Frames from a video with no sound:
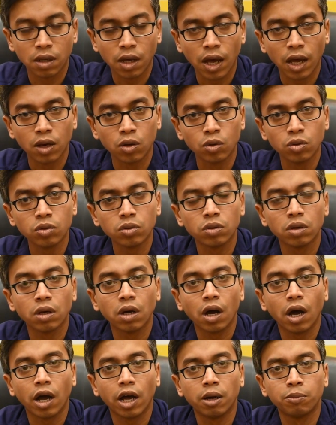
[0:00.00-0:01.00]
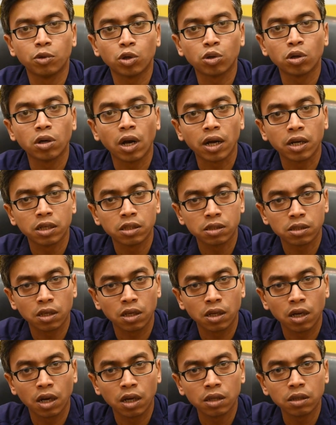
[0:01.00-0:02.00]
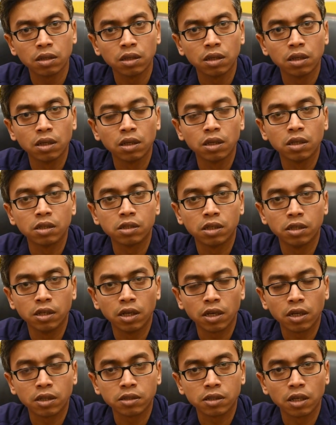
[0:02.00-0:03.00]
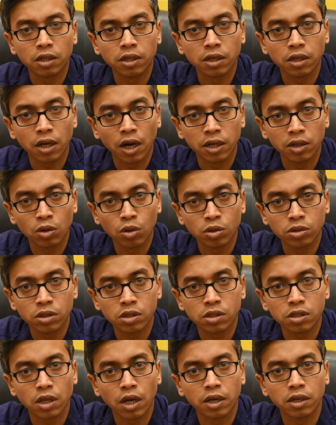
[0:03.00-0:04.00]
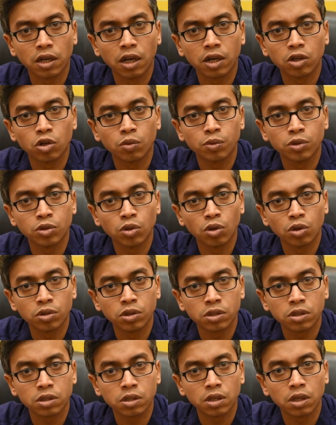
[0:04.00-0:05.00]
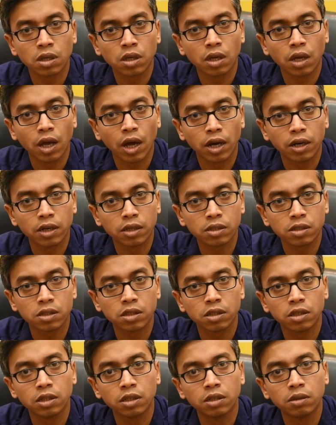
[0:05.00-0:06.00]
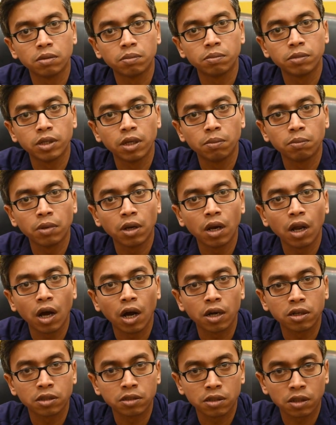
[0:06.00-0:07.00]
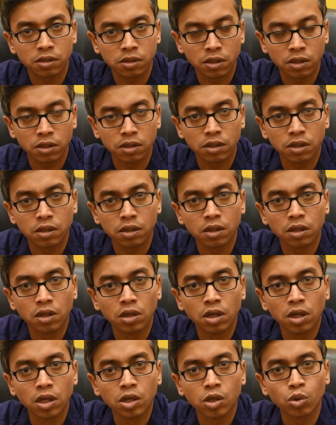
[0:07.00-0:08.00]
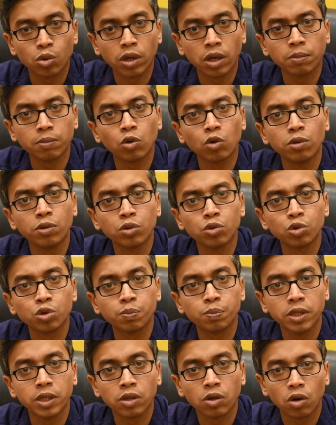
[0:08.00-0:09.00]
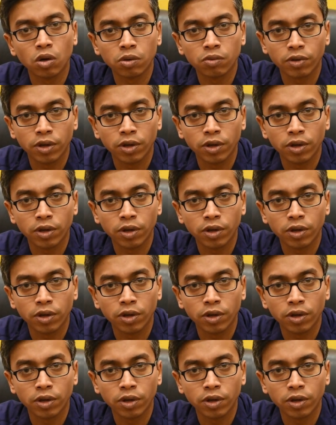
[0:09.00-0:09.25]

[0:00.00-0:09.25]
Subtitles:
Hello, I am Dr. Rakesh Sarkar, Senior Consultant Cardiologist and Electrophysiologist at Trust in VMville Heart Research Center. Today I am going to speak on